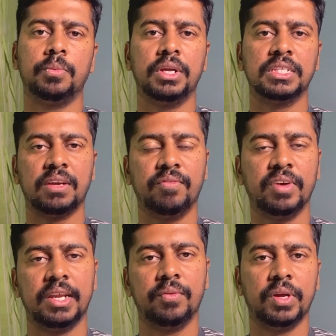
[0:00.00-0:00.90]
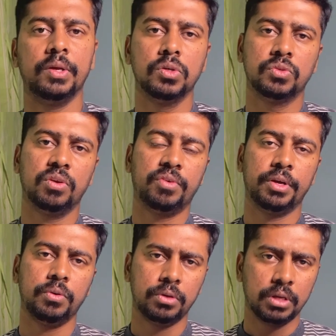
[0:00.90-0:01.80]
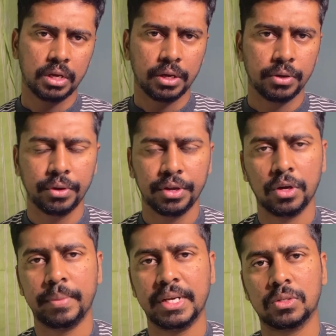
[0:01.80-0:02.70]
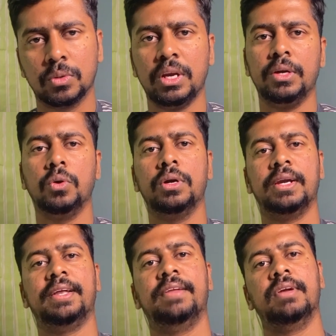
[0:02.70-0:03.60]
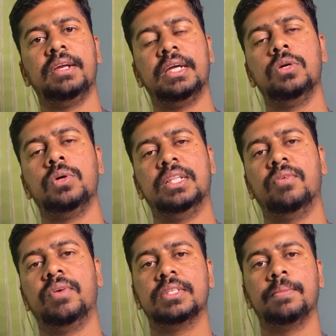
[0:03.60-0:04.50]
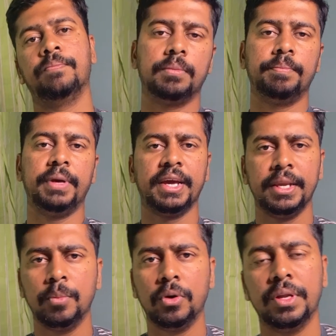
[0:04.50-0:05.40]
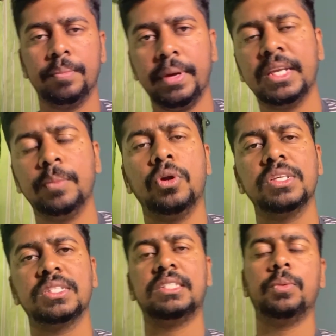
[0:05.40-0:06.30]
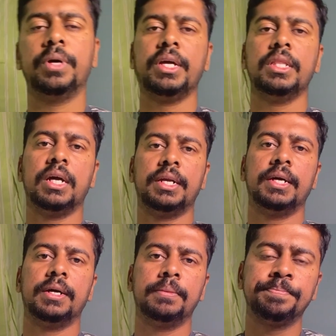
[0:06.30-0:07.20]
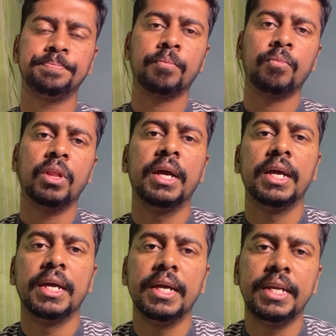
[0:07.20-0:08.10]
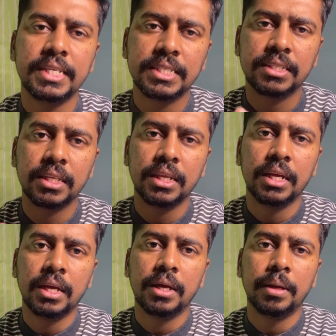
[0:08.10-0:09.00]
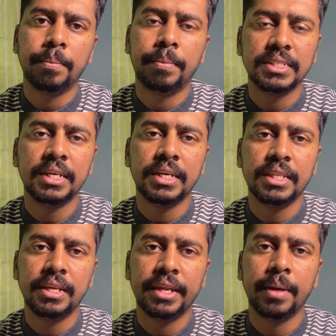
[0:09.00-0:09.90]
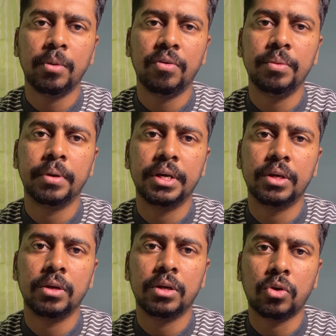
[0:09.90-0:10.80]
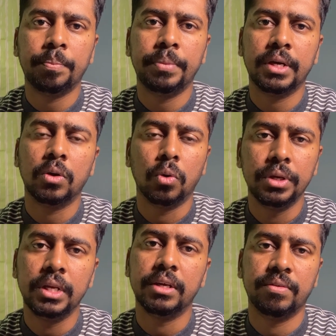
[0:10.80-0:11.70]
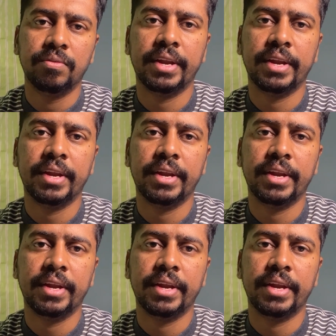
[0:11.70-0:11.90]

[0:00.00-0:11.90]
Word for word: Mnemonics are very, very useful for you during your med school, and don't let anyone tell you otherwise. Make a mnemonic, make mnemonic such a way that uh, it is present in the name of the particular topic only.